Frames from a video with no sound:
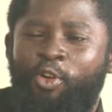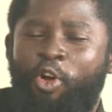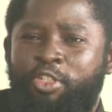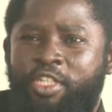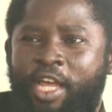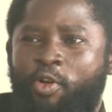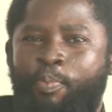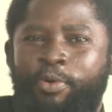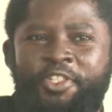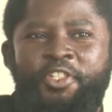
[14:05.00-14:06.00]
You can't see, I ain't go
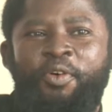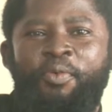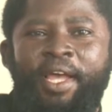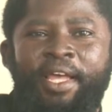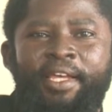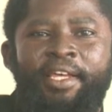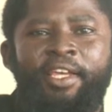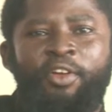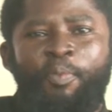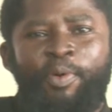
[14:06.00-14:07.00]
position where.
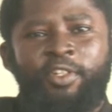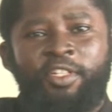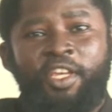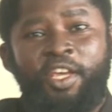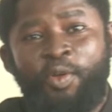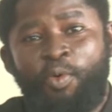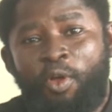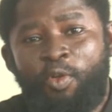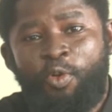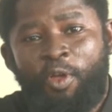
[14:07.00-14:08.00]
You go position, say, you
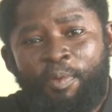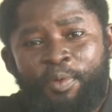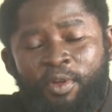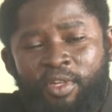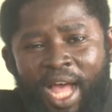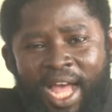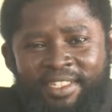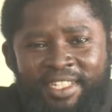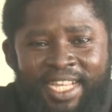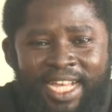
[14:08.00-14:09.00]
won't look. You go, ah,
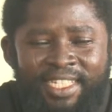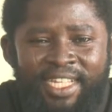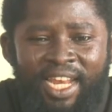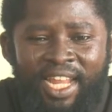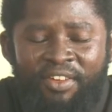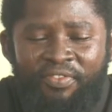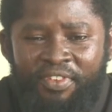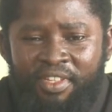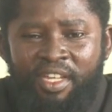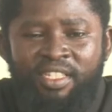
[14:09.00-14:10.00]
see how this girl leg,
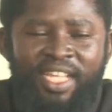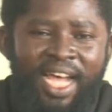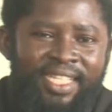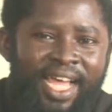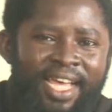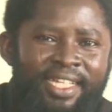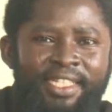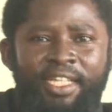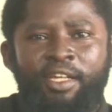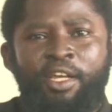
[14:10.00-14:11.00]
fin. See how her head
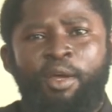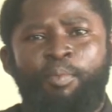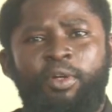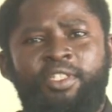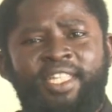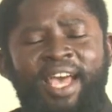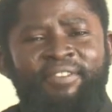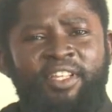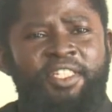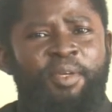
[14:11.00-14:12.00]
there. But
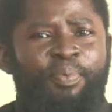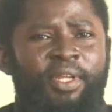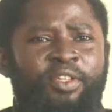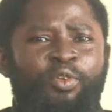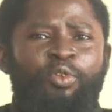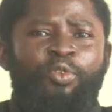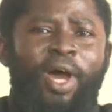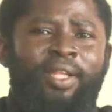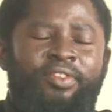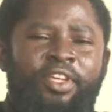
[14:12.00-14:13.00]
self-discipline, you go know
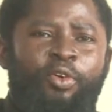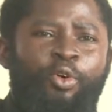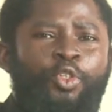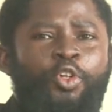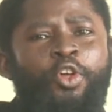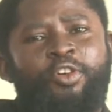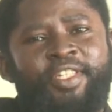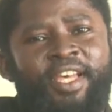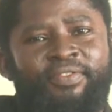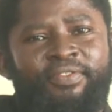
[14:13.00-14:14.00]
how to take control
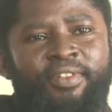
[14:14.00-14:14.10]
yourself.